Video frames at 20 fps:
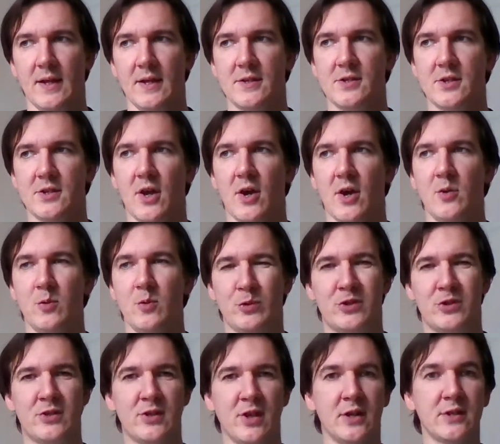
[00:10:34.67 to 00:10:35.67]
to go,
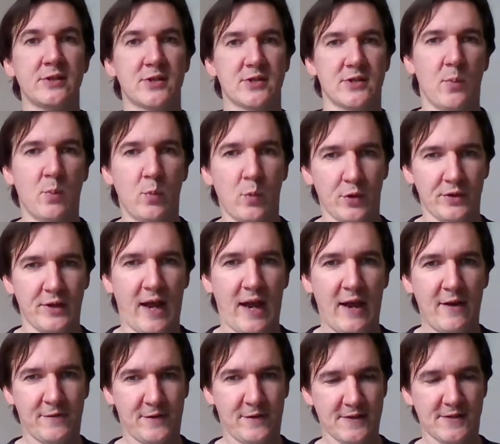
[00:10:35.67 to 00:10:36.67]
does someone
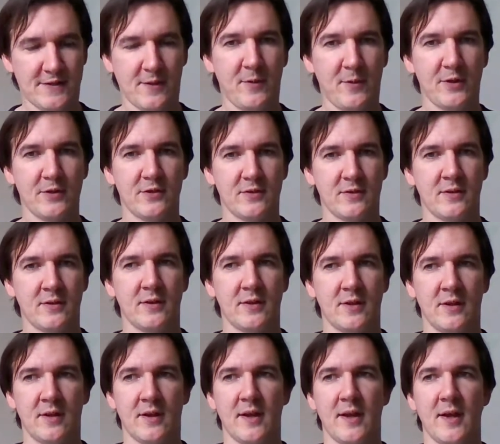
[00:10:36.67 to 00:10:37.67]
have this?
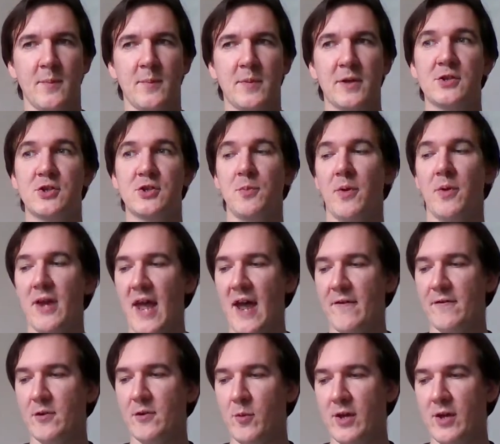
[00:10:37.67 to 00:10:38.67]
Because you might
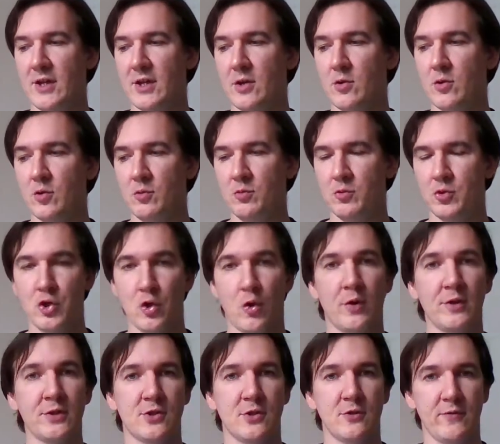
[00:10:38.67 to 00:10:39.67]
have it where you
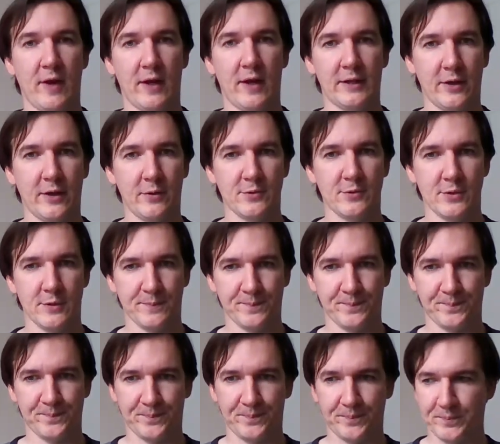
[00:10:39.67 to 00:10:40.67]
join 2 values
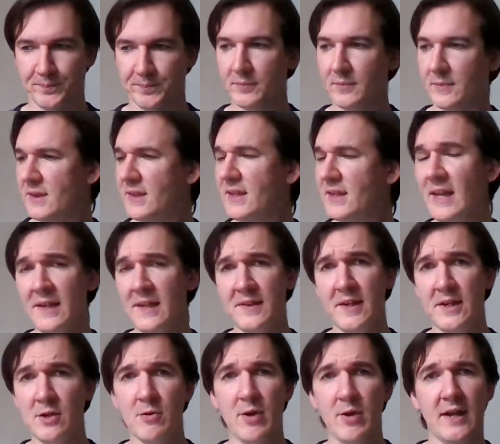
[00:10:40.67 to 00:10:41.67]
and
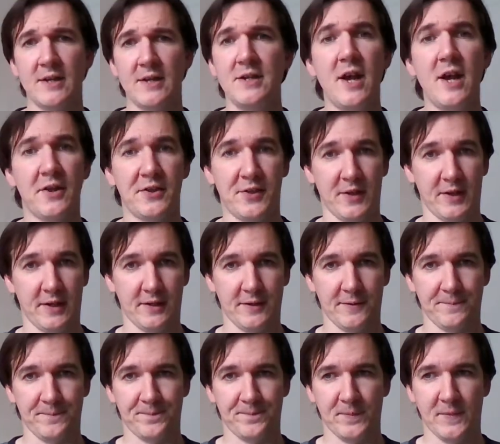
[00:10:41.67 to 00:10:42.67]
then you get nothing.
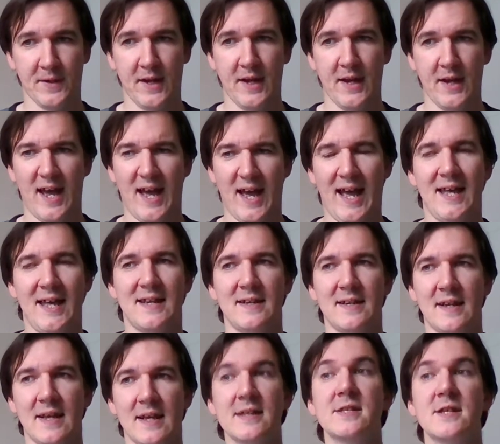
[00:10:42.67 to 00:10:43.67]

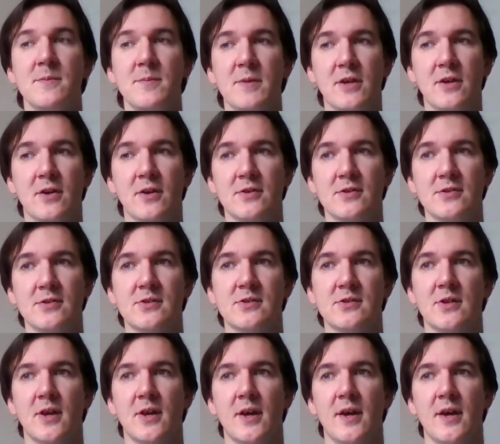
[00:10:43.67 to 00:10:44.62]
And is it because